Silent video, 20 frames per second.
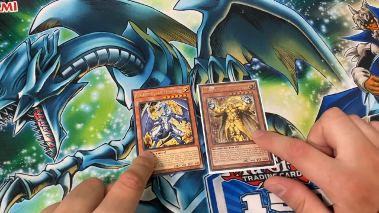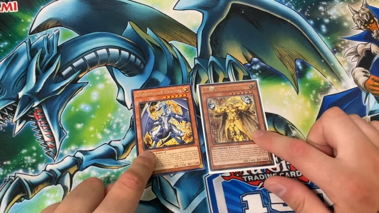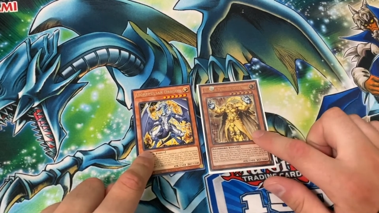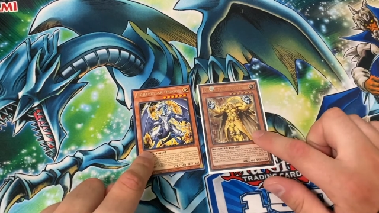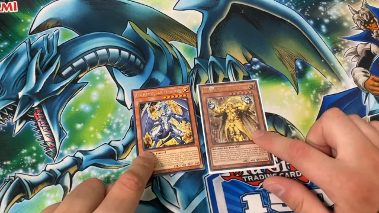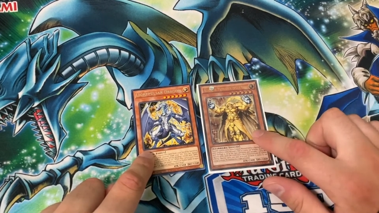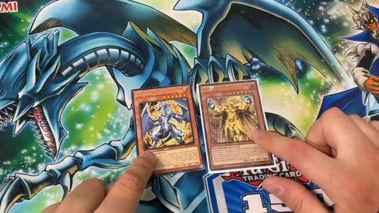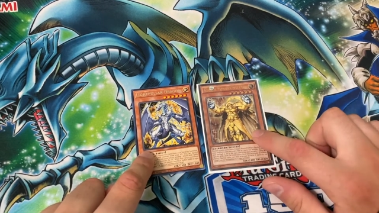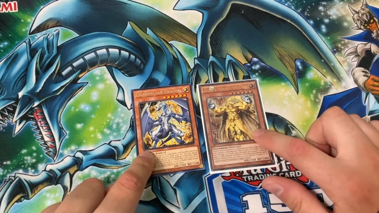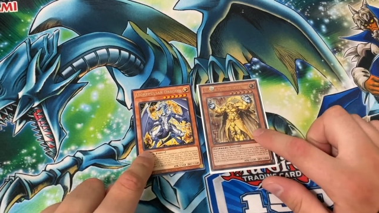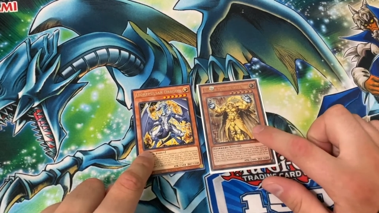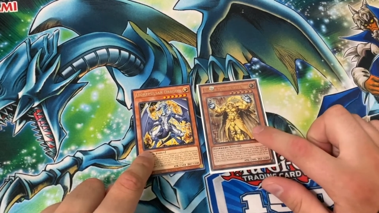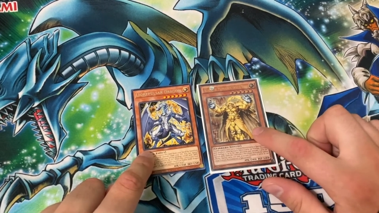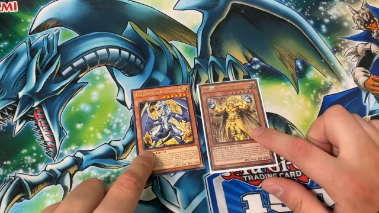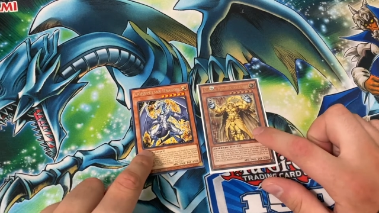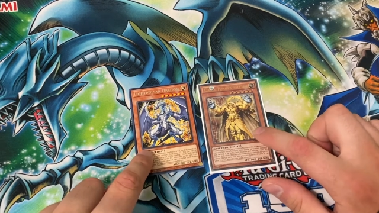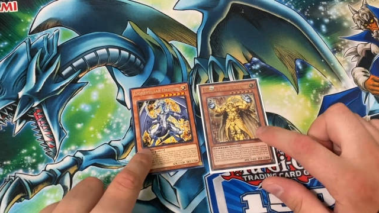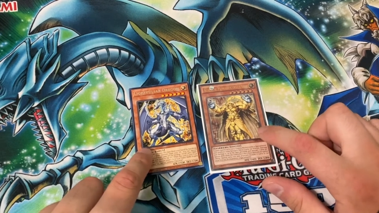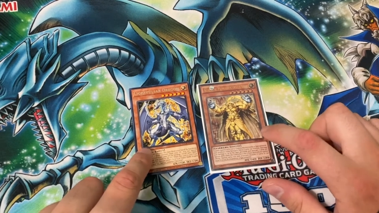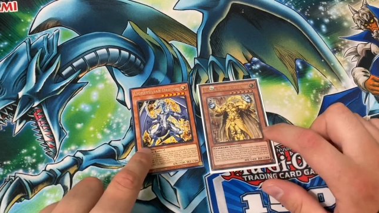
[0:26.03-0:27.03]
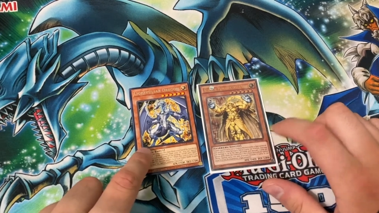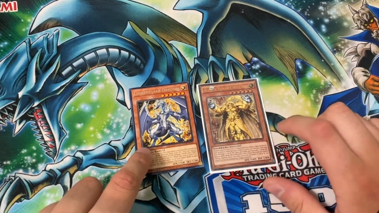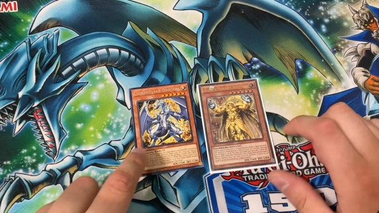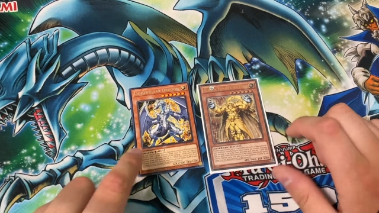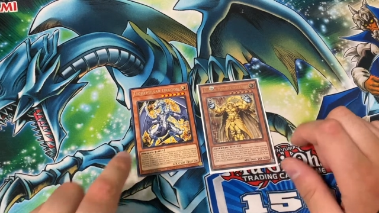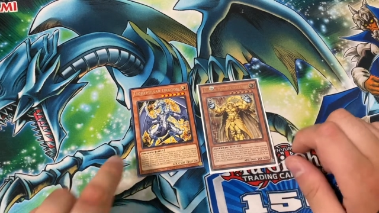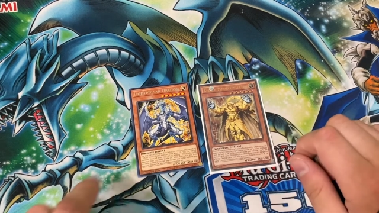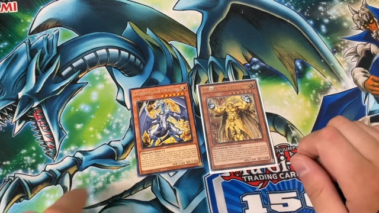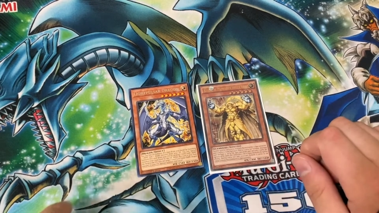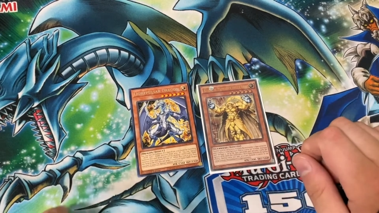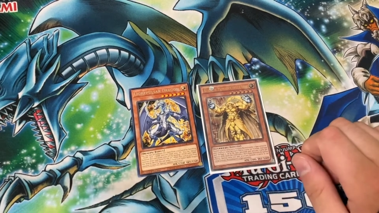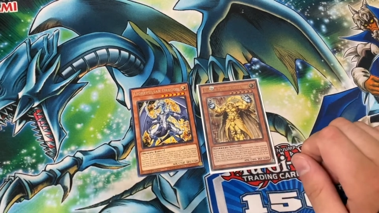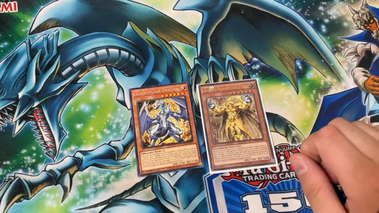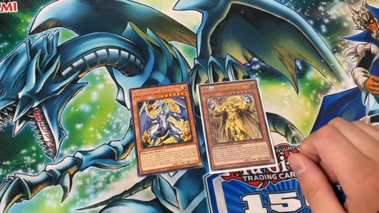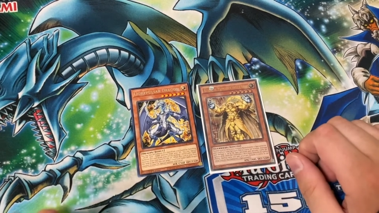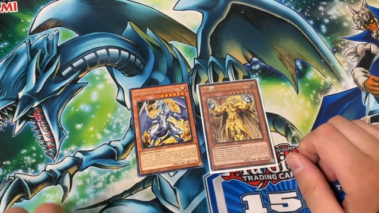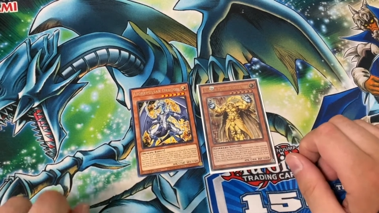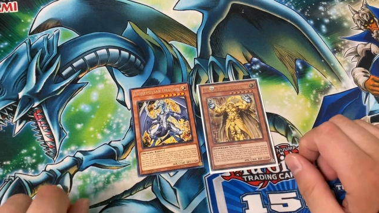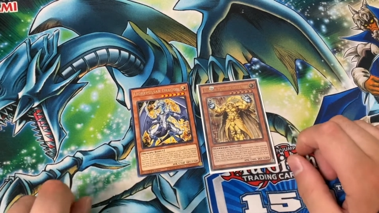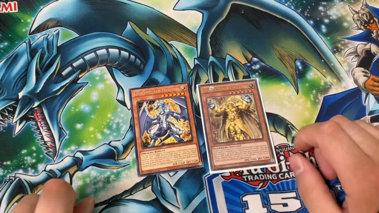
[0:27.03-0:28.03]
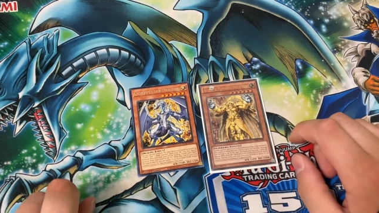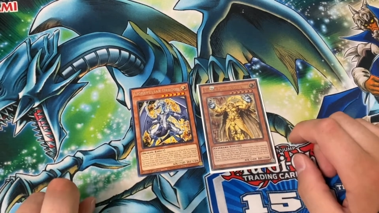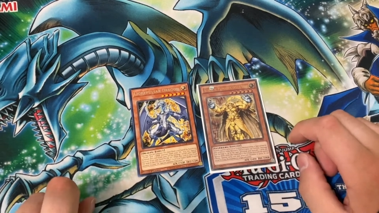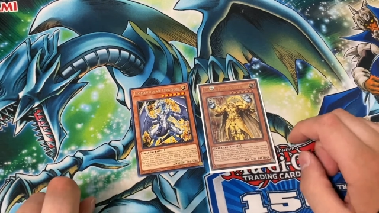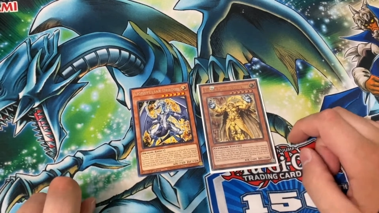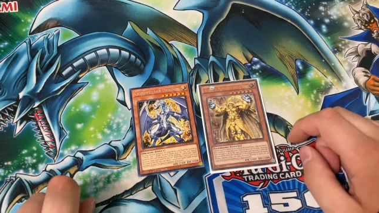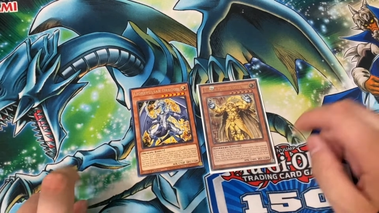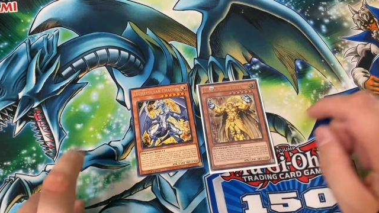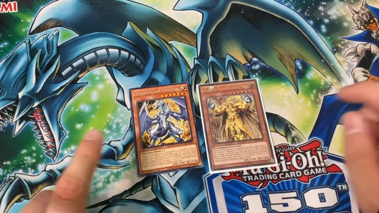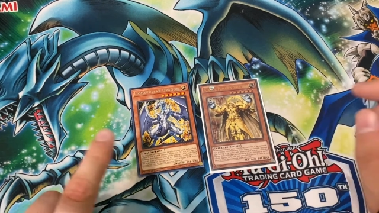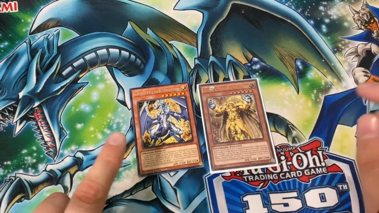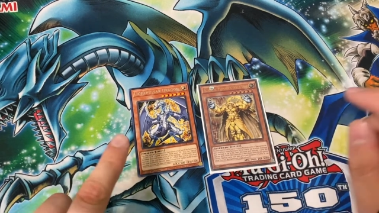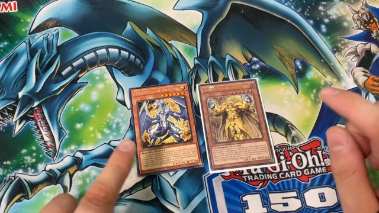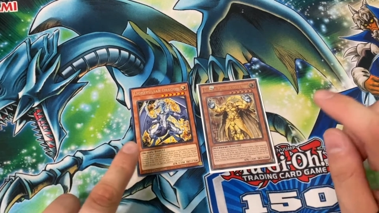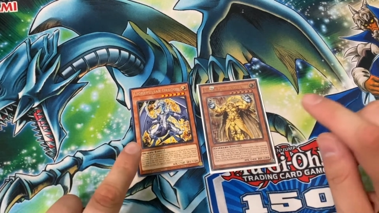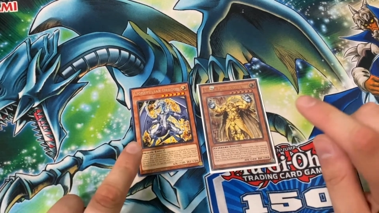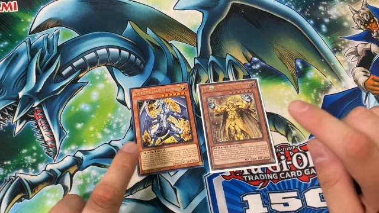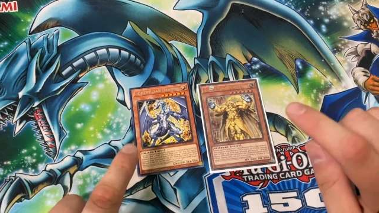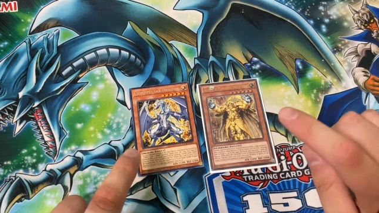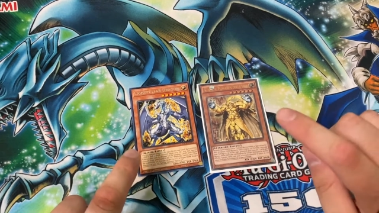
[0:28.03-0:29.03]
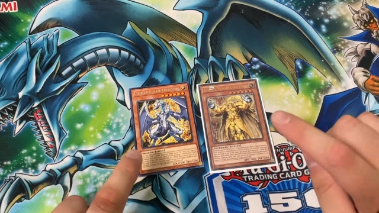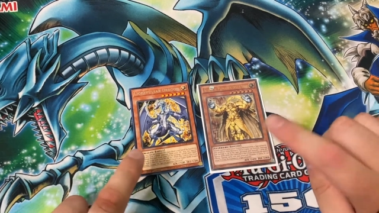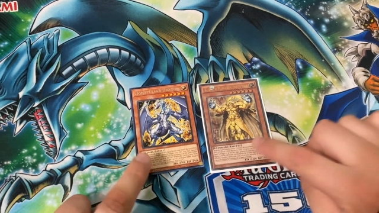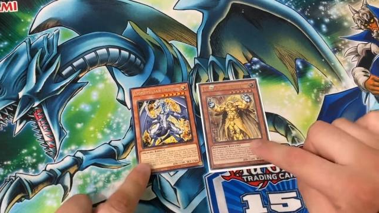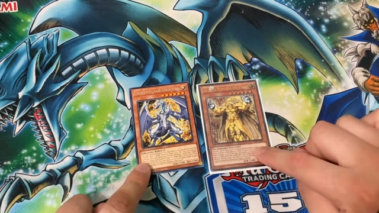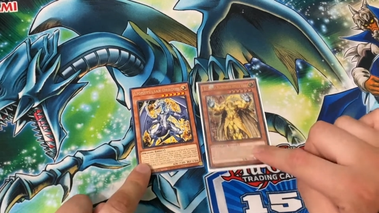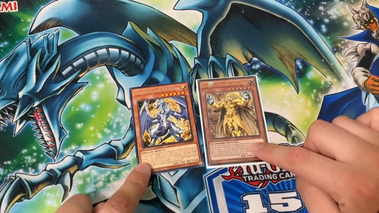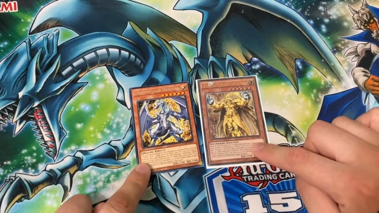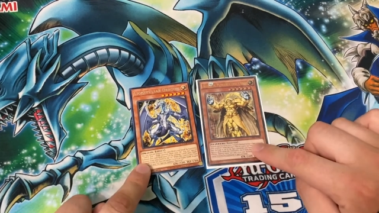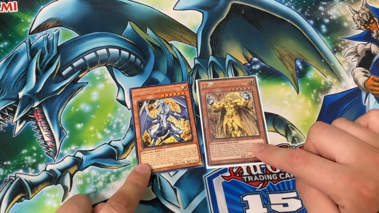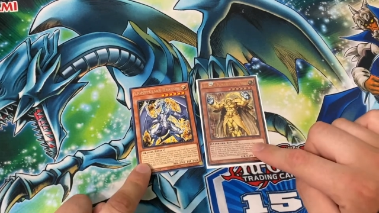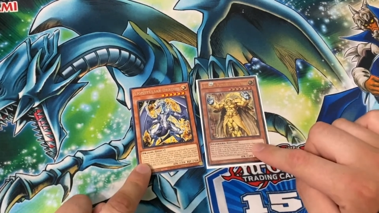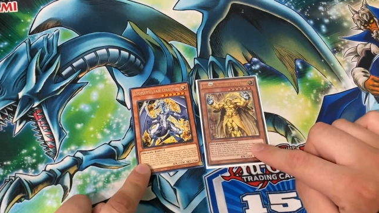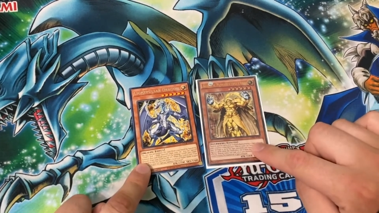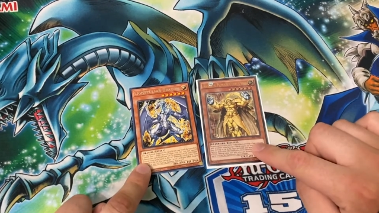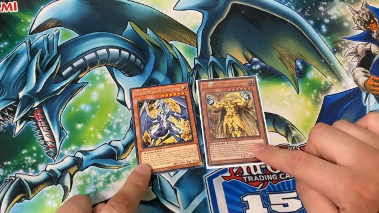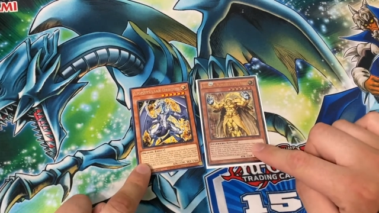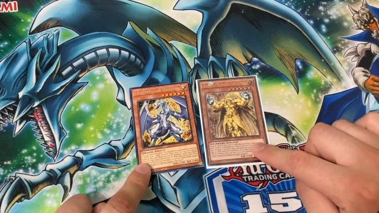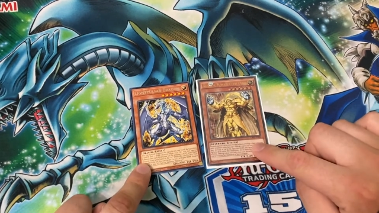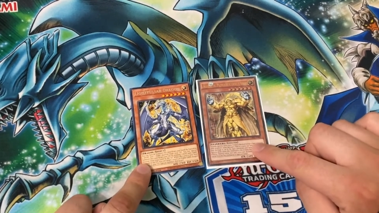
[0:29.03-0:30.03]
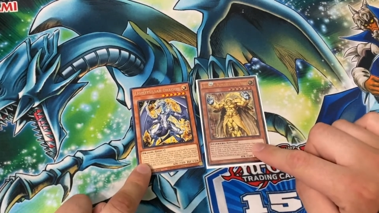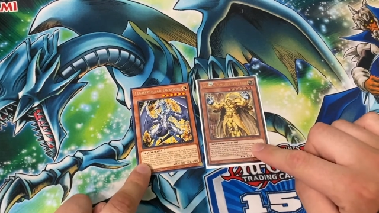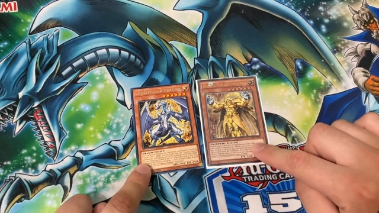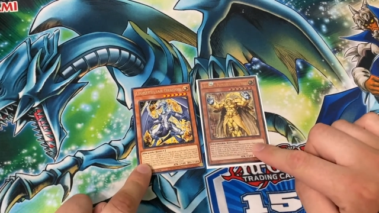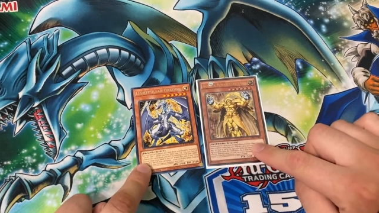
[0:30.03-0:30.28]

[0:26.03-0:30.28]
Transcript: (no speaker visible)